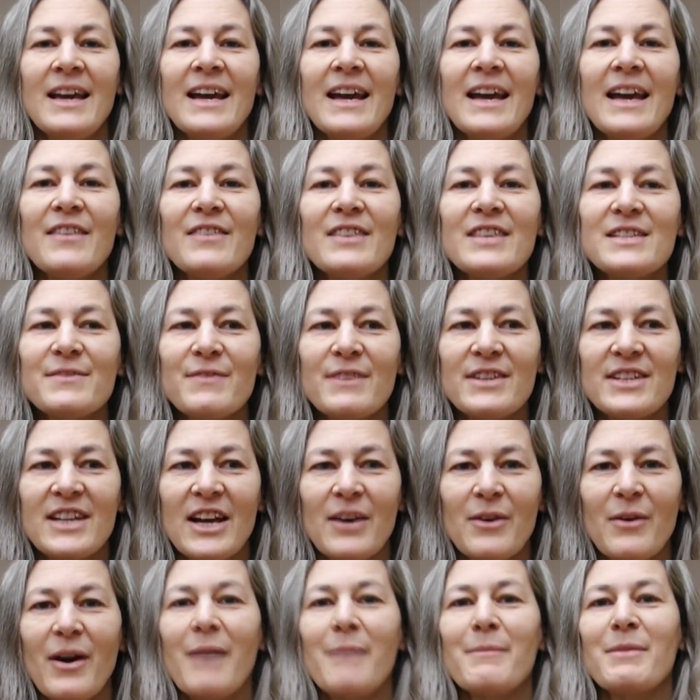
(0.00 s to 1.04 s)
In this
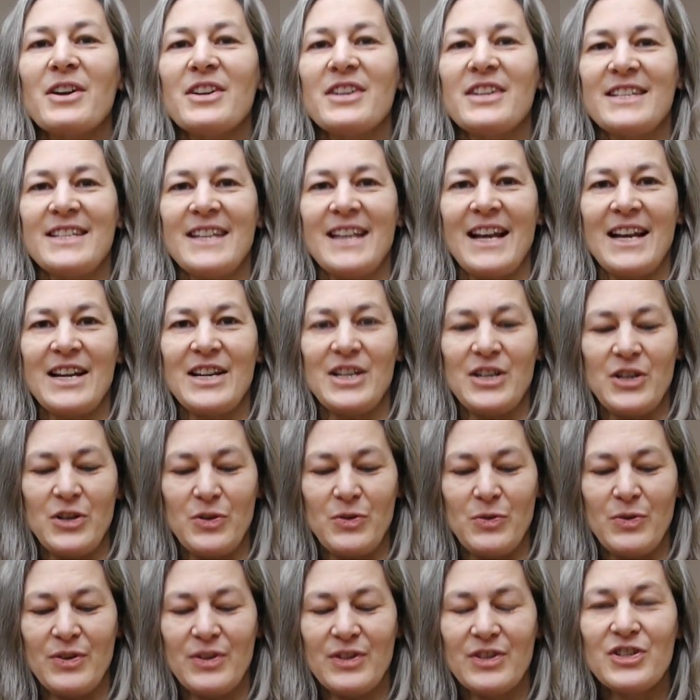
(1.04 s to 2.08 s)
video I'm going to tell
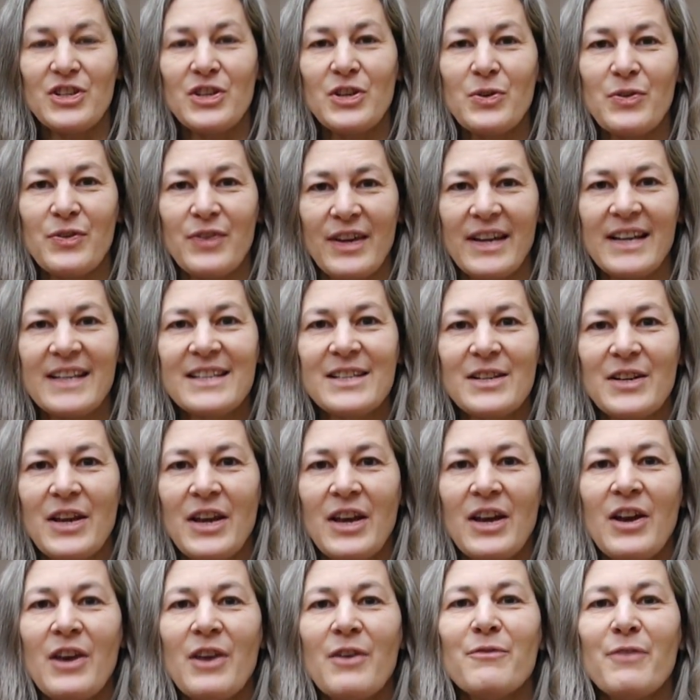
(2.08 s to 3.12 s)
you two things.
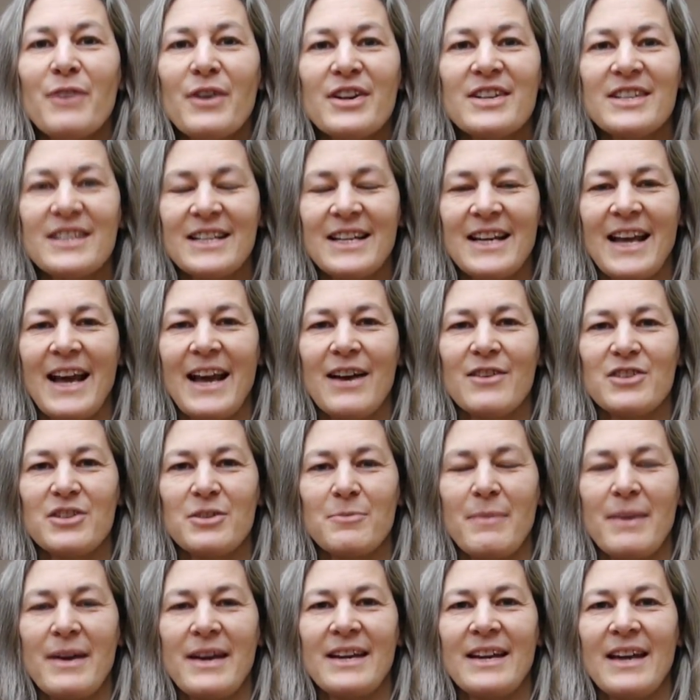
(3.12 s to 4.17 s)
Firstly, how to
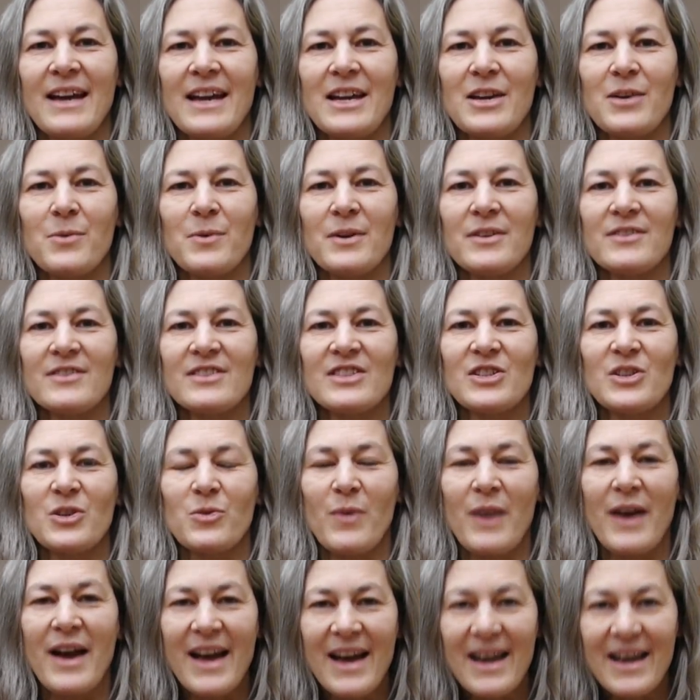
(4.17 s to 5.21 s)
make a quilt
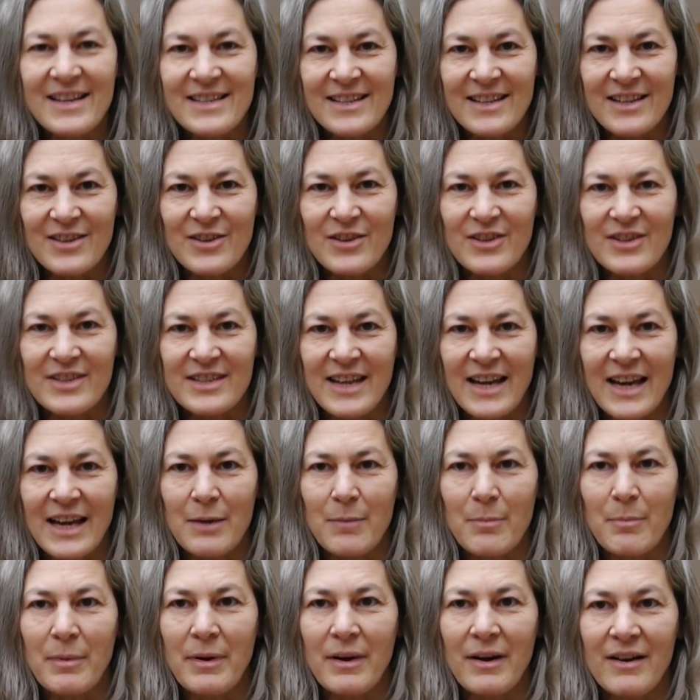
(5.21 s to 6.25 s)
square so that you can
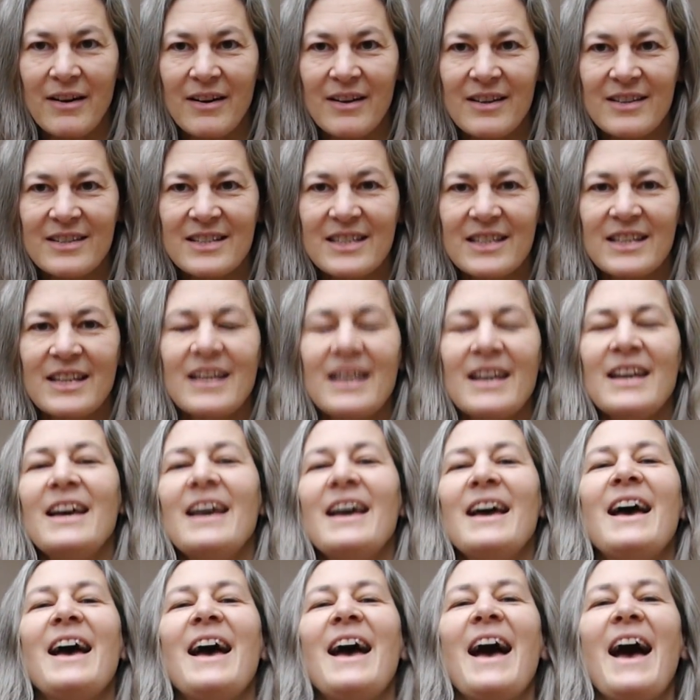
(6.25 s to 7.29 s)
take part,
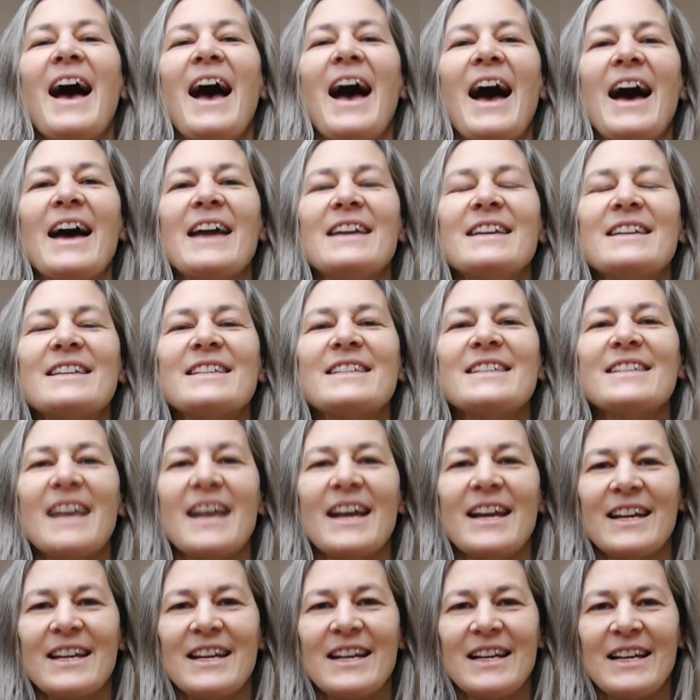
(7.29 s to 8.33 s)
and
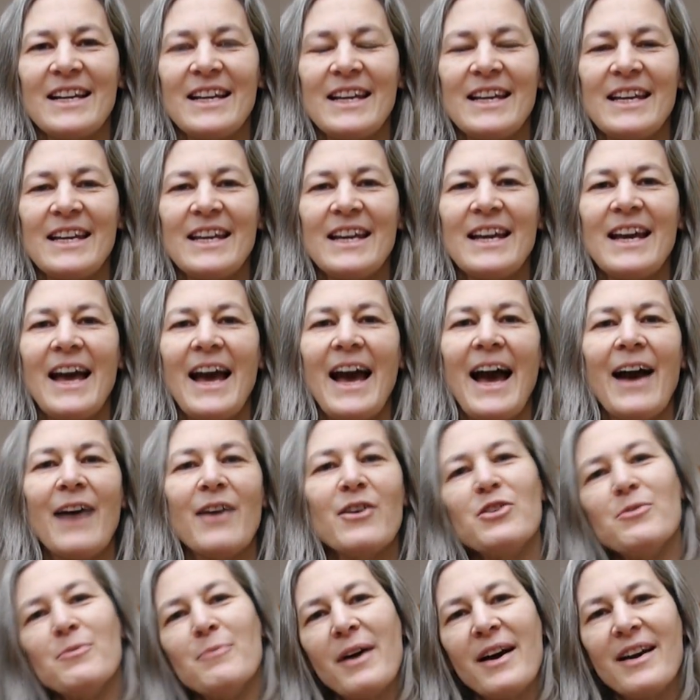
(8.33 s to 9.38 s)
secondly, how
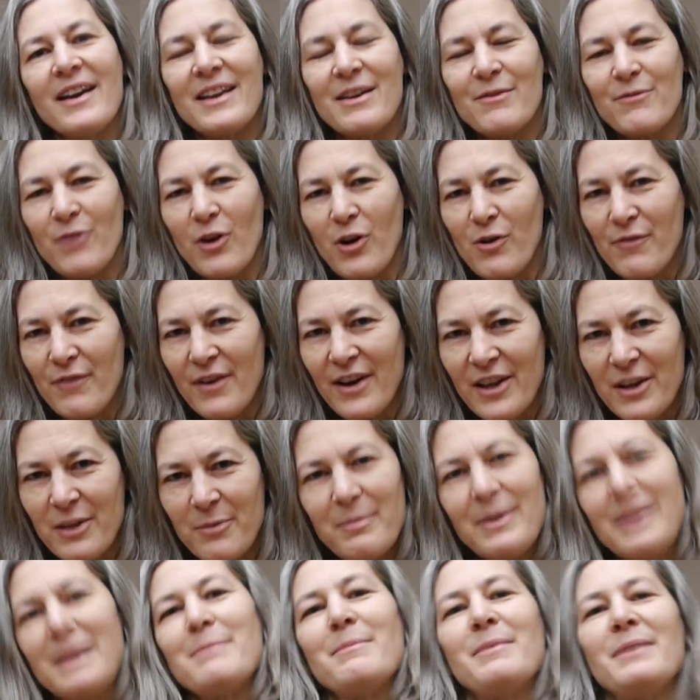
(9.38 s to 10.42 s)
you might involve other
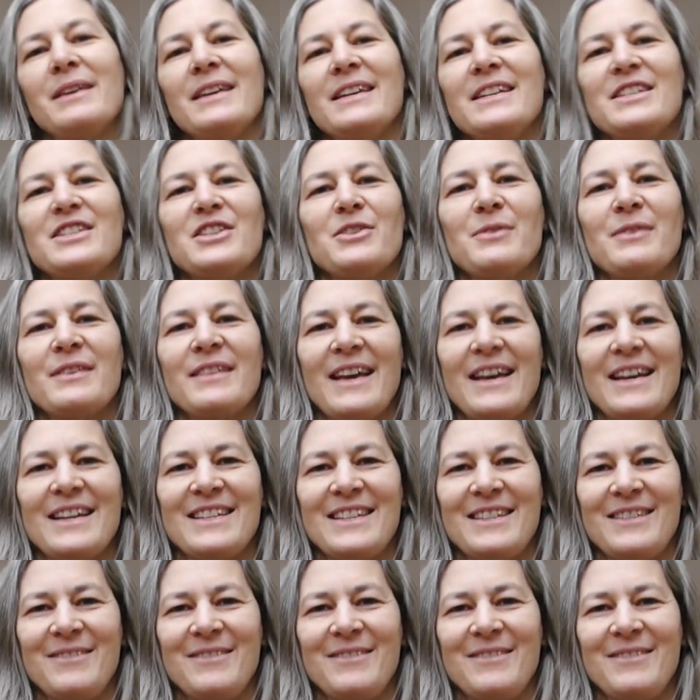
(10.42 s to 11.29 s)
people in doing that.